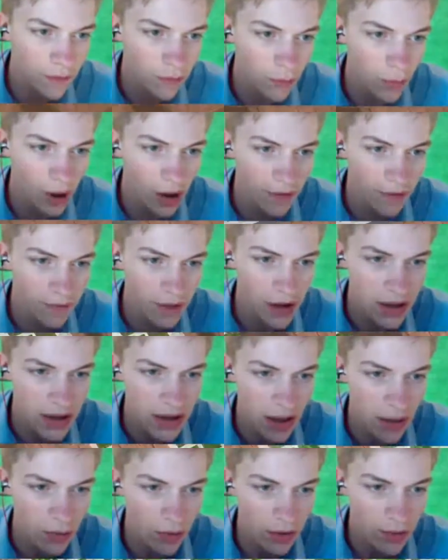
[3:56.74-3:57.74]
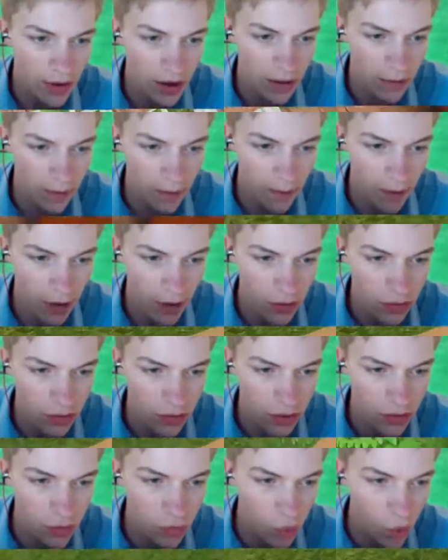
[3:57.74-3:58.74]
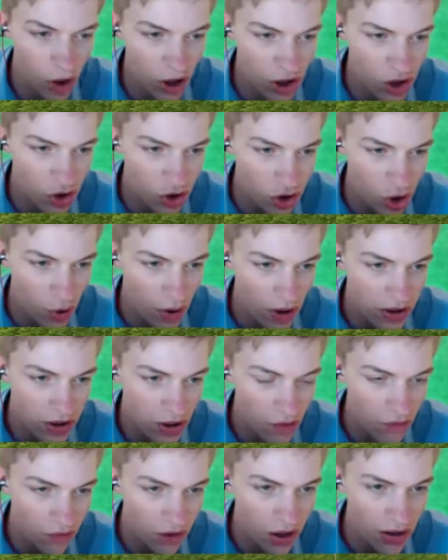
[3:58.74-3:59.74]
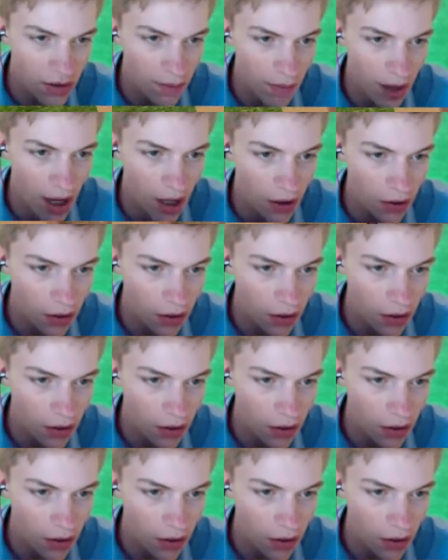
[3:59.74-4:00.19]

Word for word: wife, yes, come with me. No? What are you doing? Don't read the mail.